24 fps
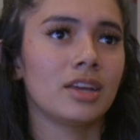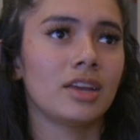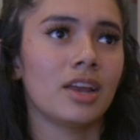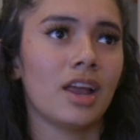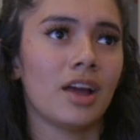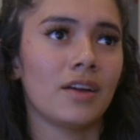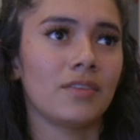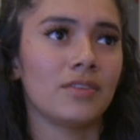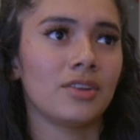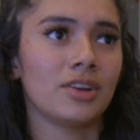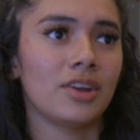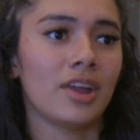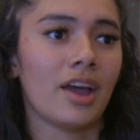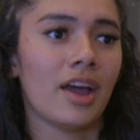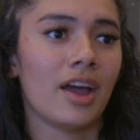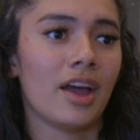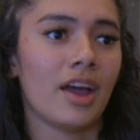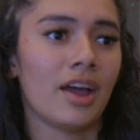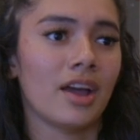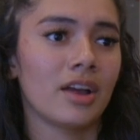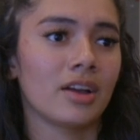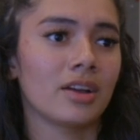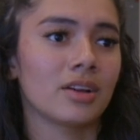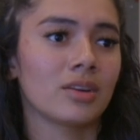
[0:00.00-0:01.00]
Then after
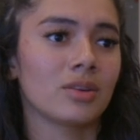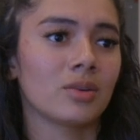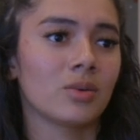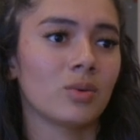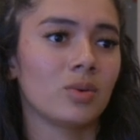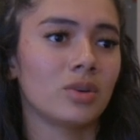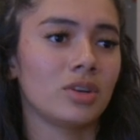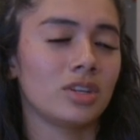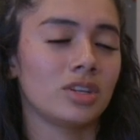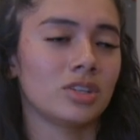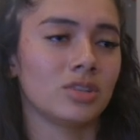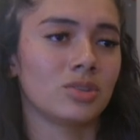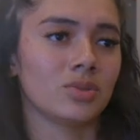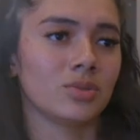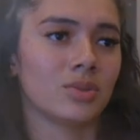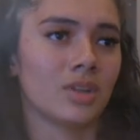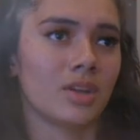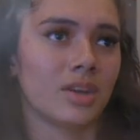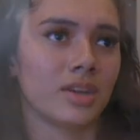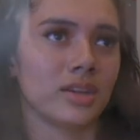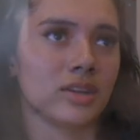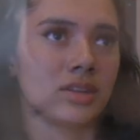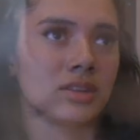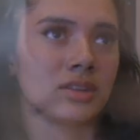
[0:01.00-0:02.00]
that, going into
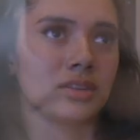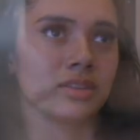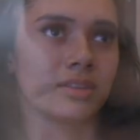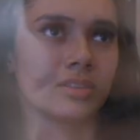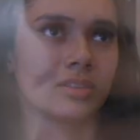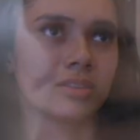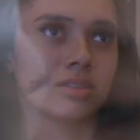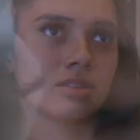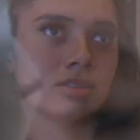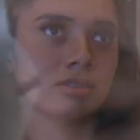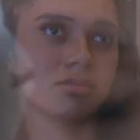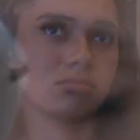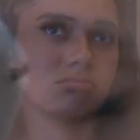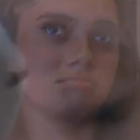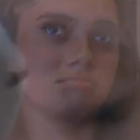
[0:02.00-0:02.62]
like the